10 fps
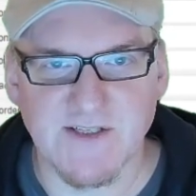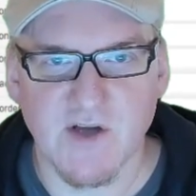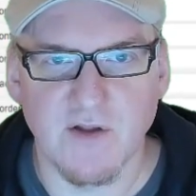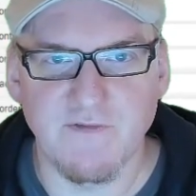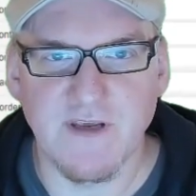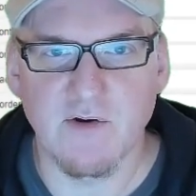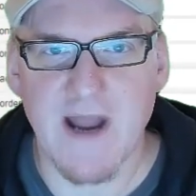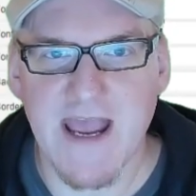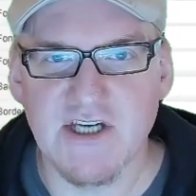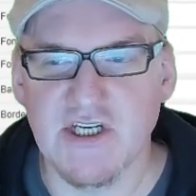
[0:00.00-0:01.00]

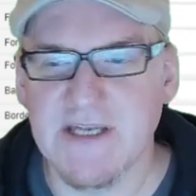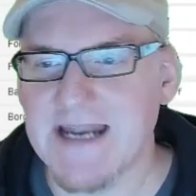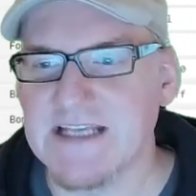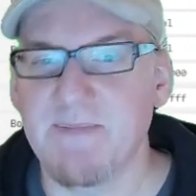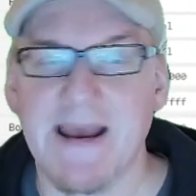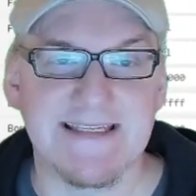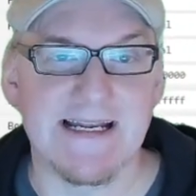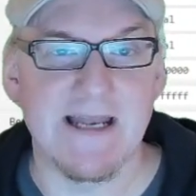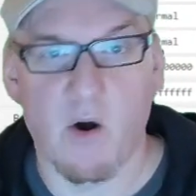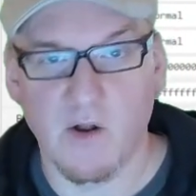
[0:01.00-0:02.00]
configuration that is
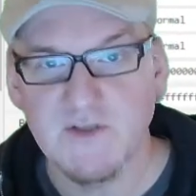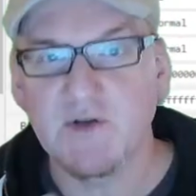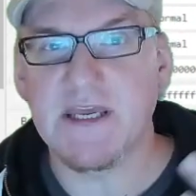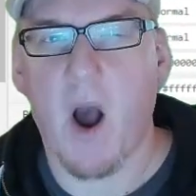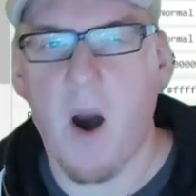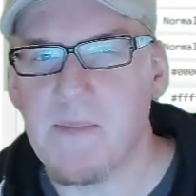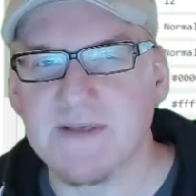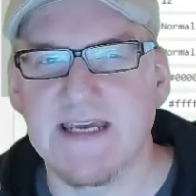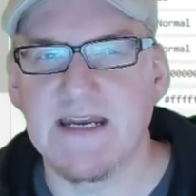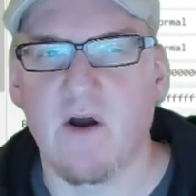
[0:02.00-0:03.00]
basically also the
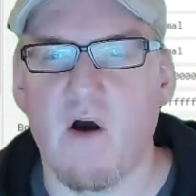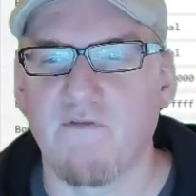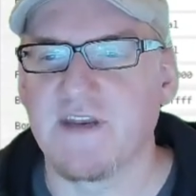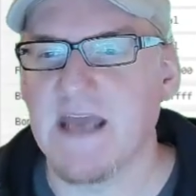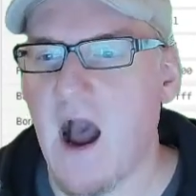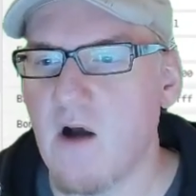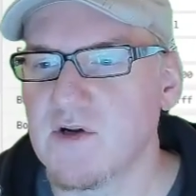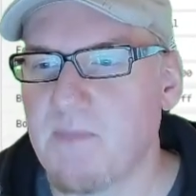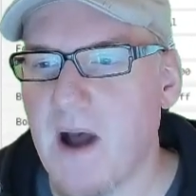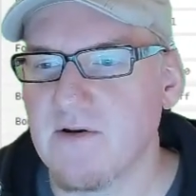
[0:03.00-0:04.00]
opposite of the
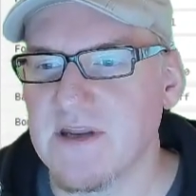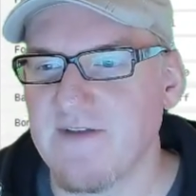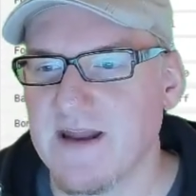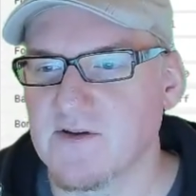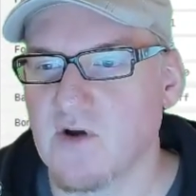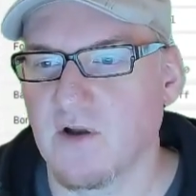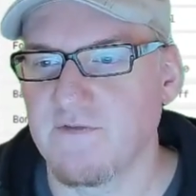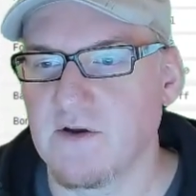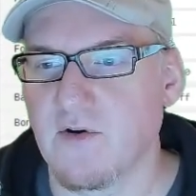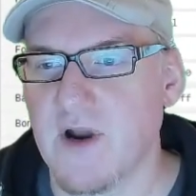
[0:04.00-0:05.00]
outbound event
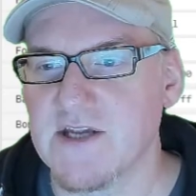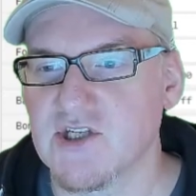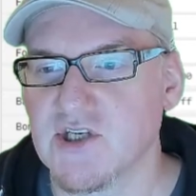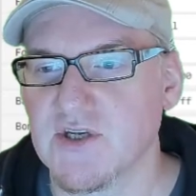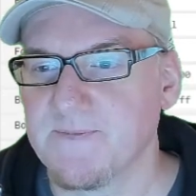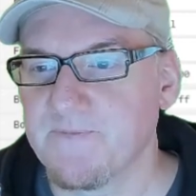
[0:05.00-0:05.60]
configuration.